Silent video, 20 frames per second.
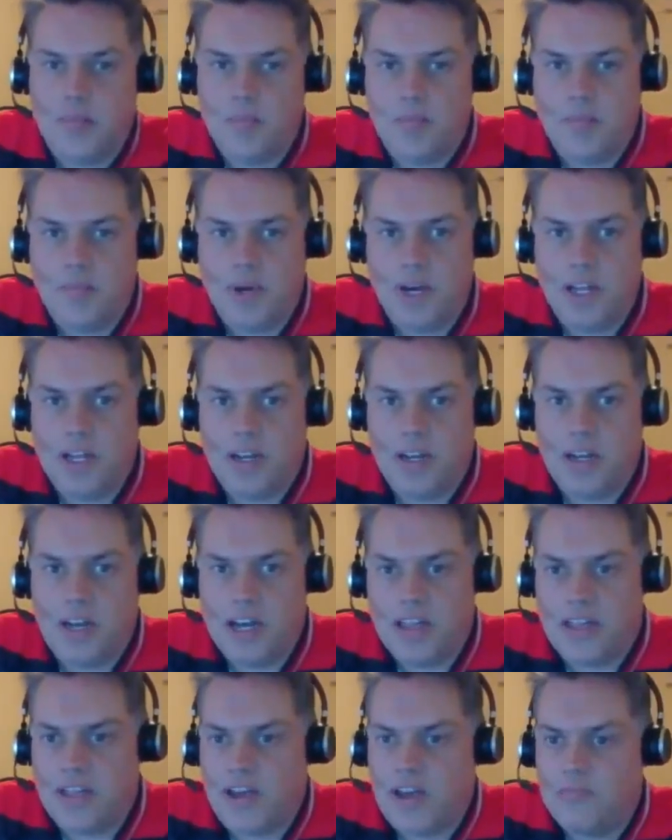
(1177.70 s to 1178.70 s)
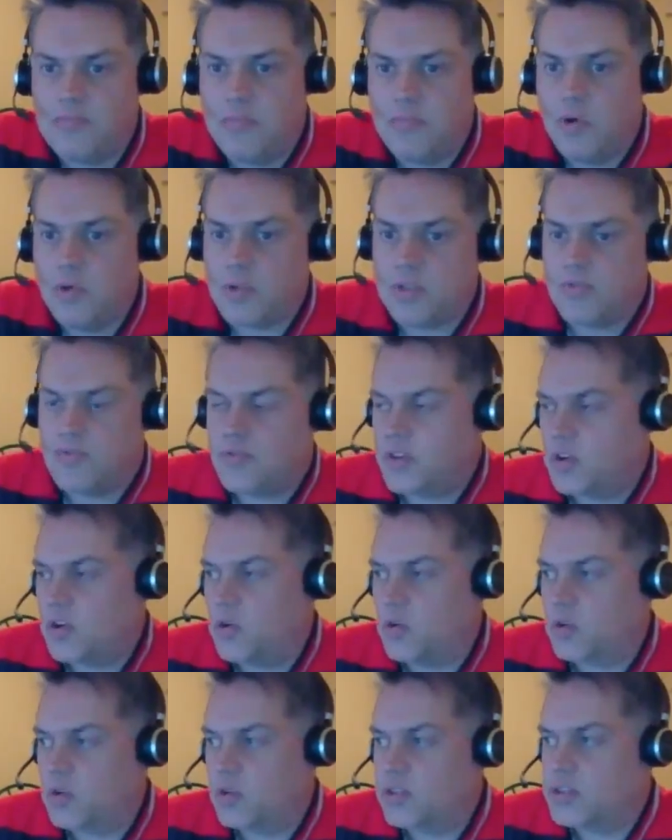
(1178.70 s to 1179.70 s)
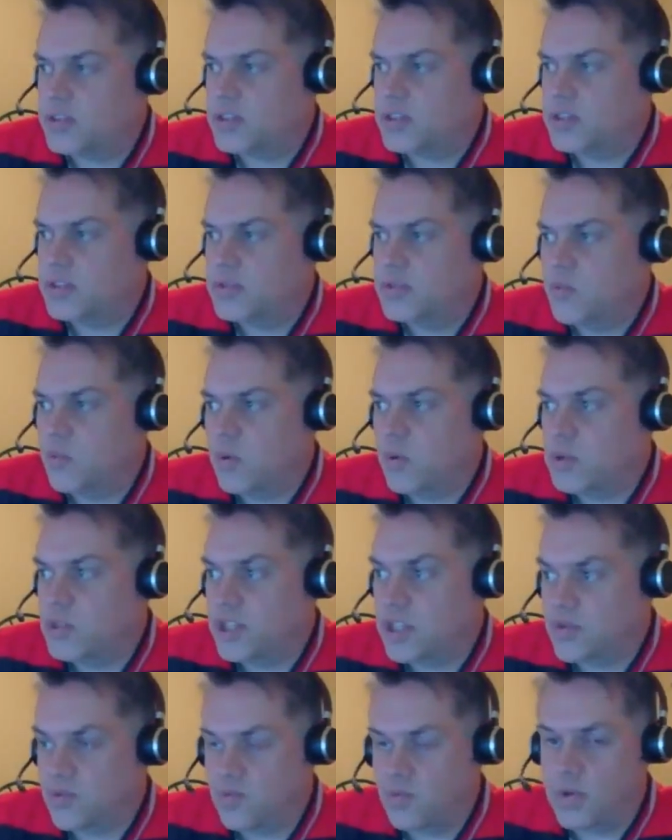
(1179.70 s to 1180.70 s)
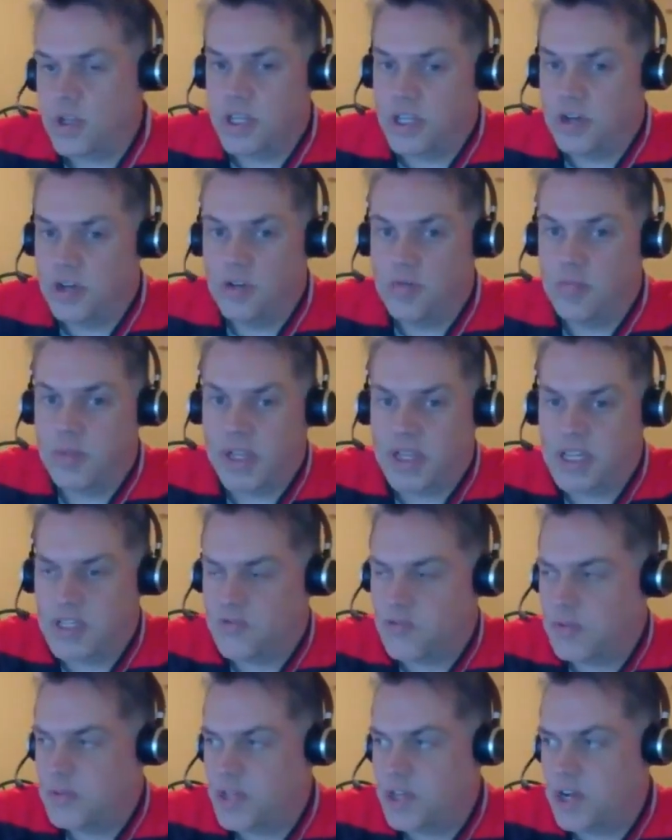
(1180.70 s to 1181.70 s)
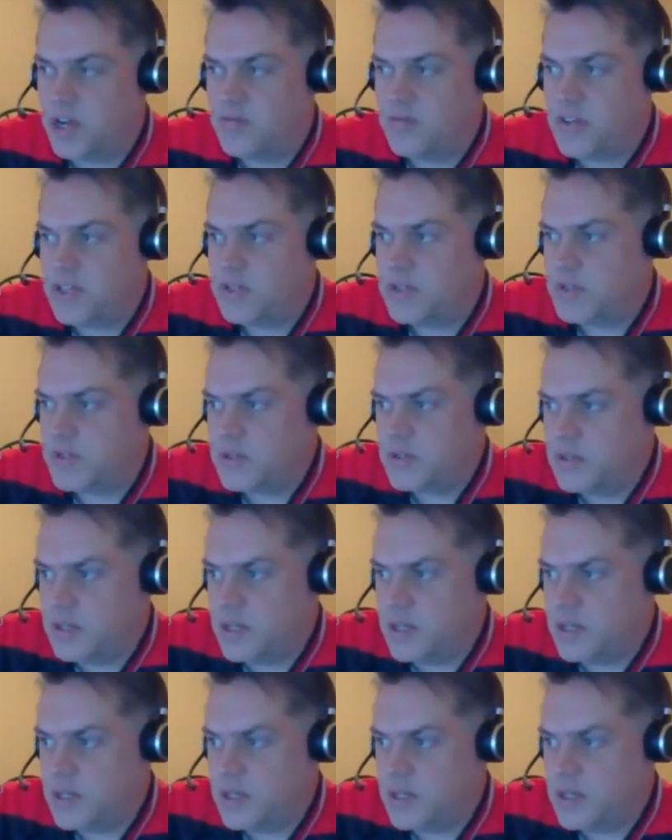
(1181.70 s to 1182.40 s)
but I thought most of the goals were just really good plays from the offense,